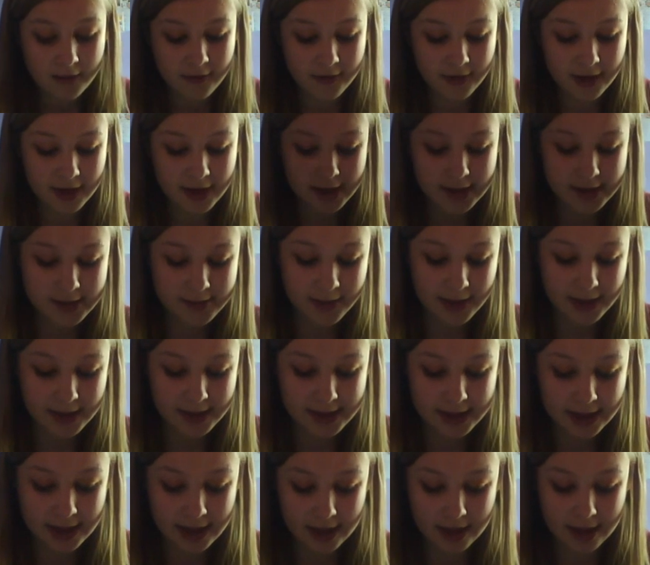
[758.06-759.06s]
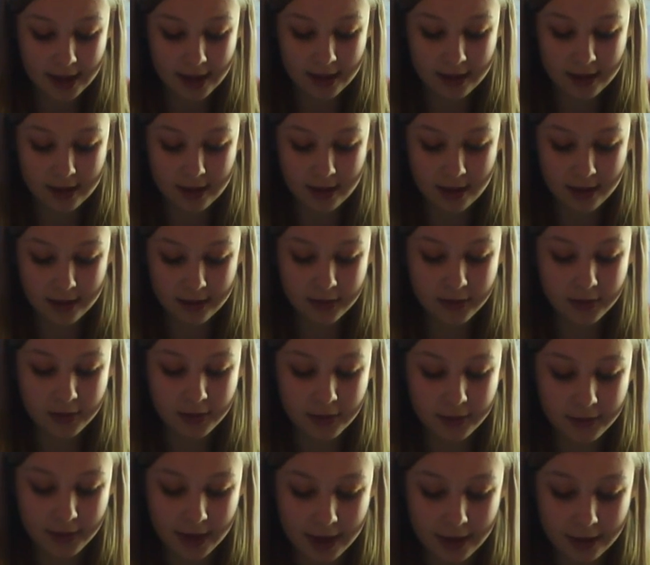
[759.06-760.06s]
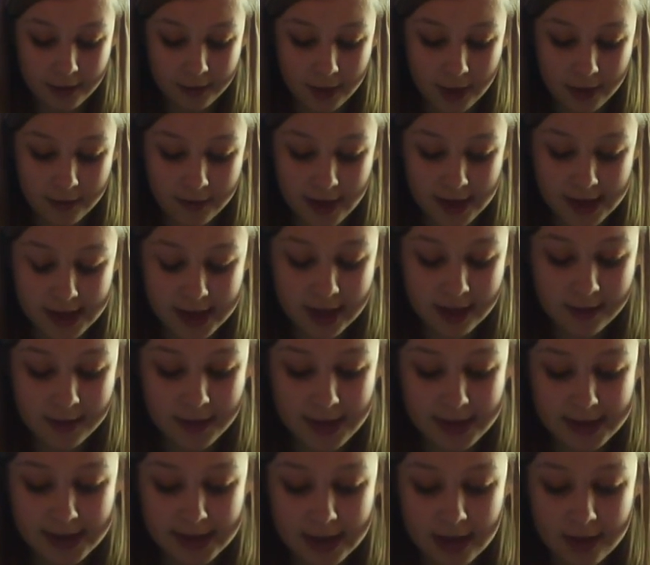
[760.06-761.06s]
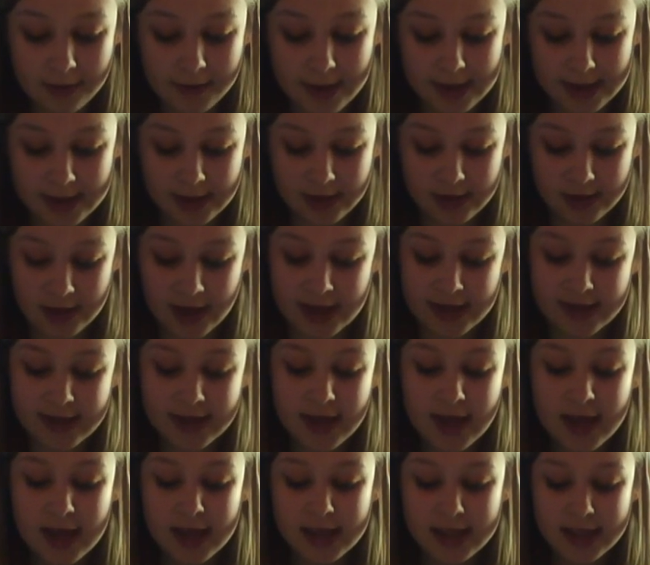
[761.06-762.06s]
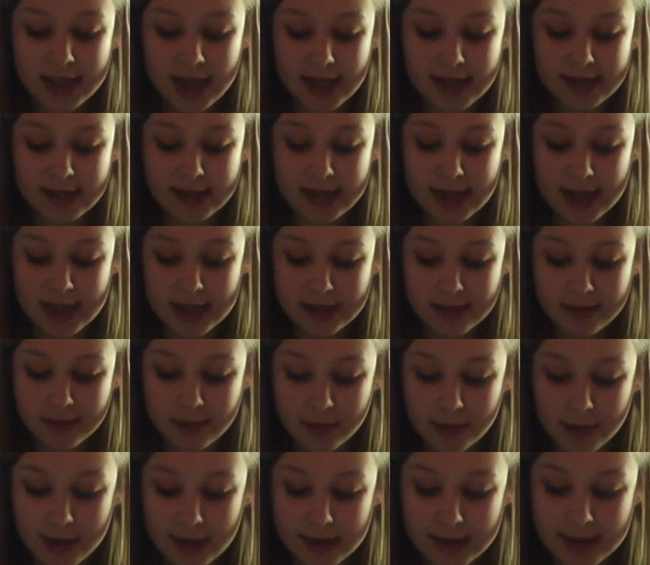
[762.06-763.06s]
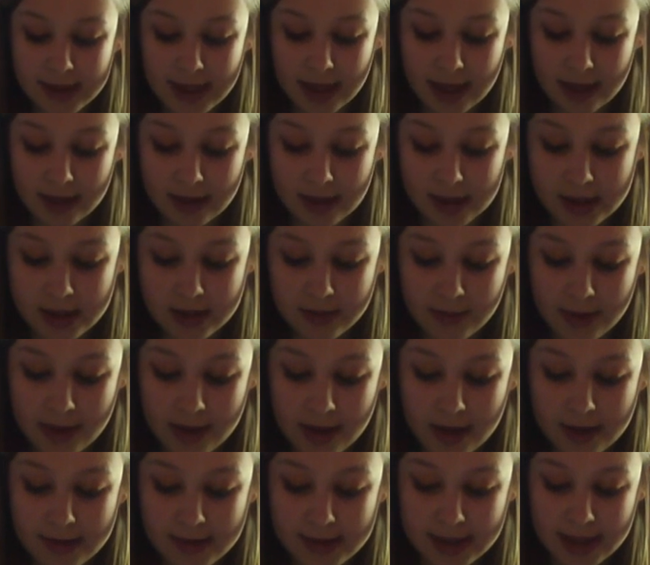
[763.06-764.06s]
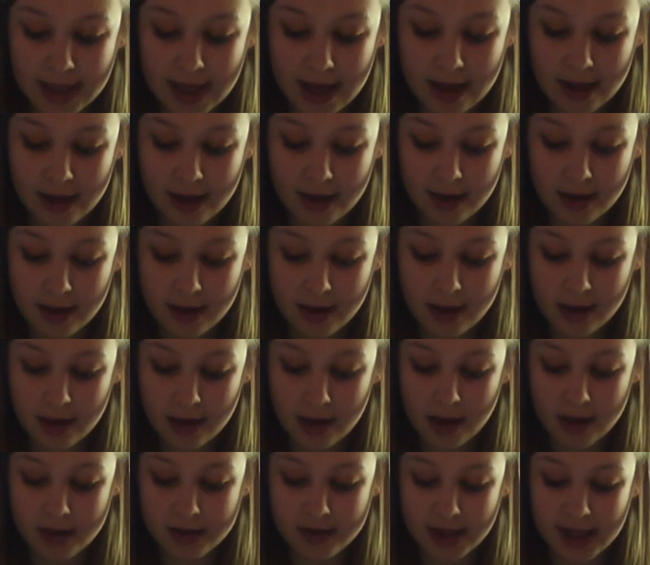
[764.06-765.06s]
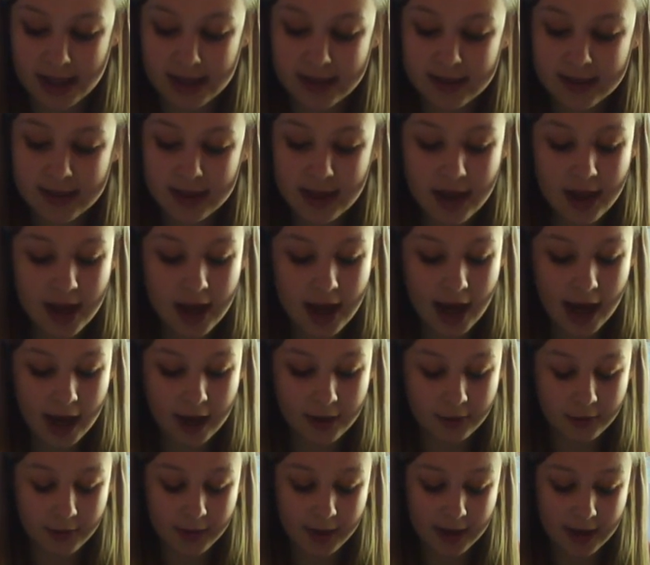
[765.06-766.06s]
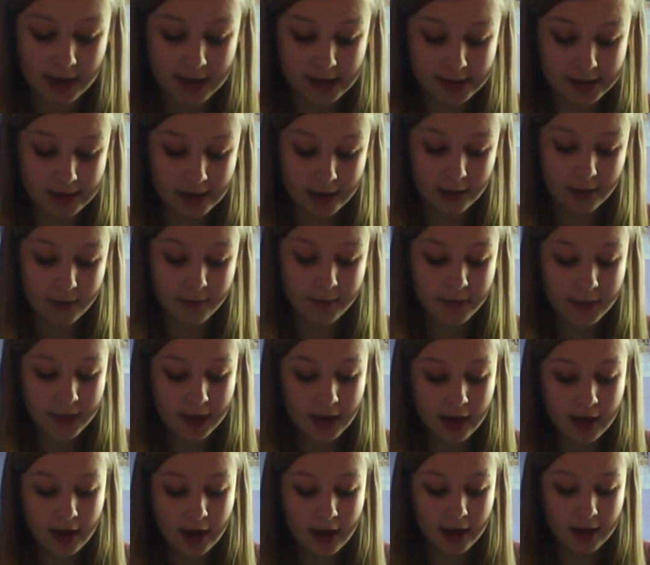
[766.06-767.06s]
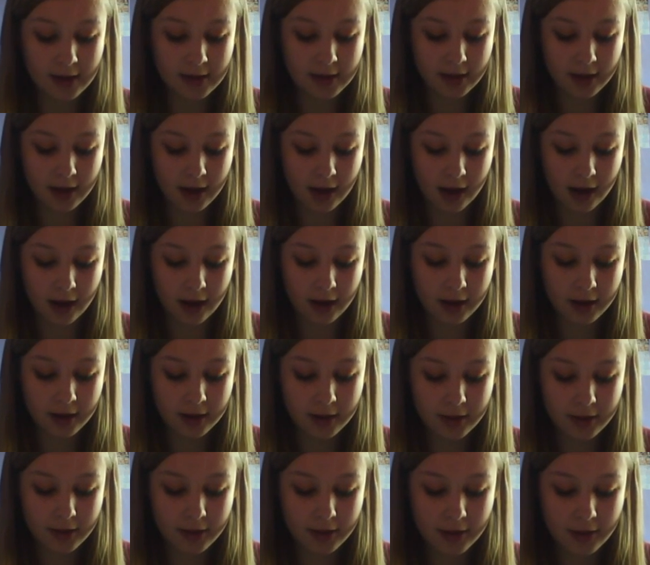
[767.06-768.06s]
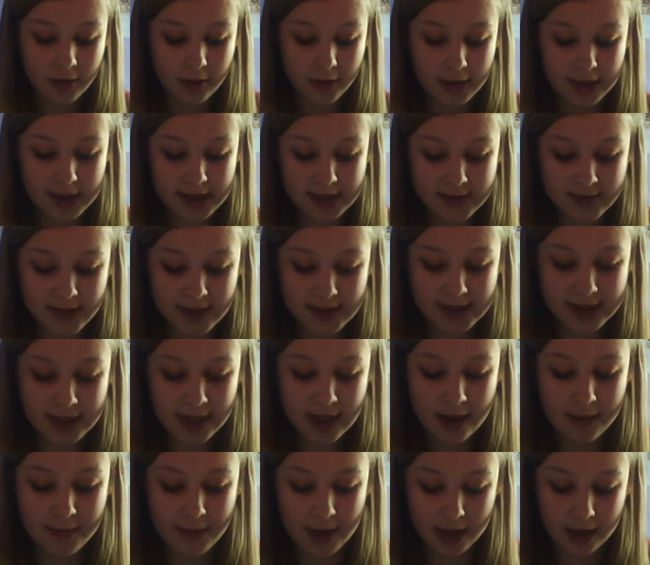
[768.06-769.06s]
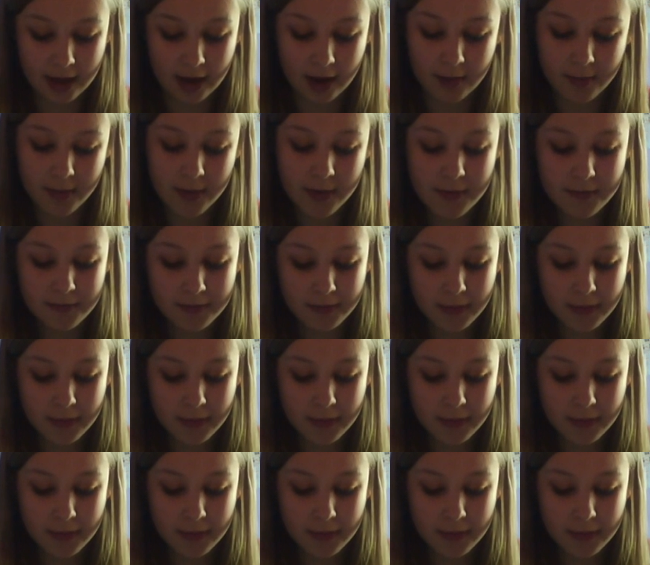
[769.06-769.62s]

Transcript: Finn is waiting in another hallway while Rachel appears in her wedding dress. She gets a text from Quinn saying that she went home to get her dress and will be there soon. In the car, Quinn is fixing her makeup.